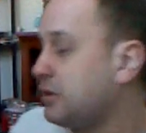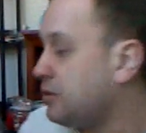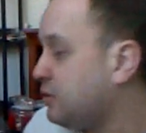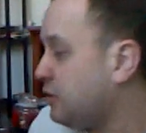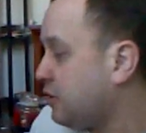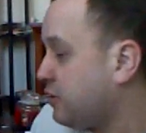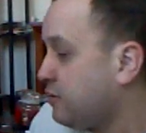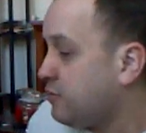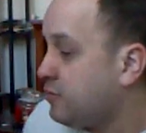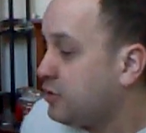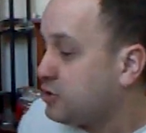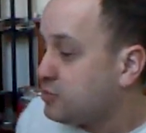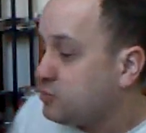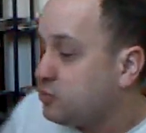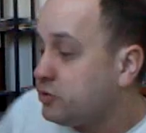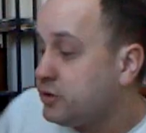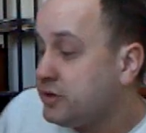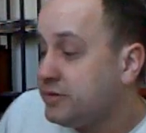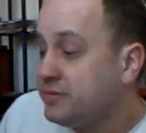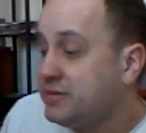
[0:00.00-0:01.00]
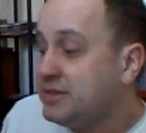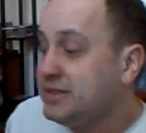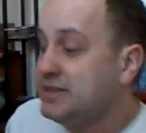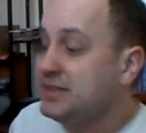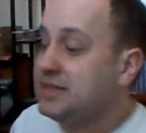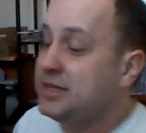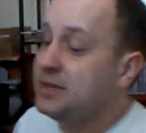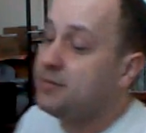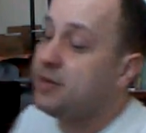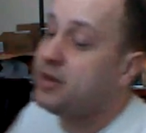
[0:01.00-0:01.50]
Nothing much more to really
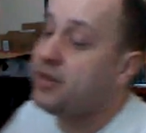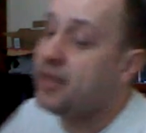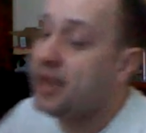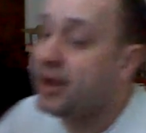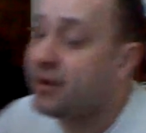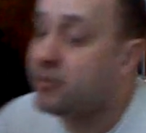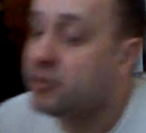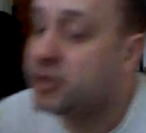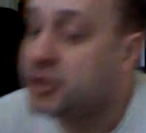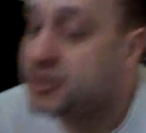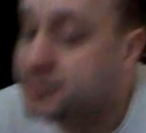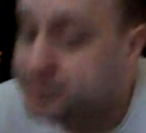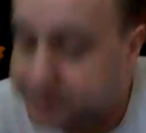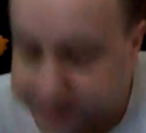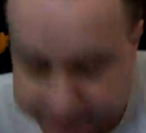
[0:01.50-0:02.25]
say about that one.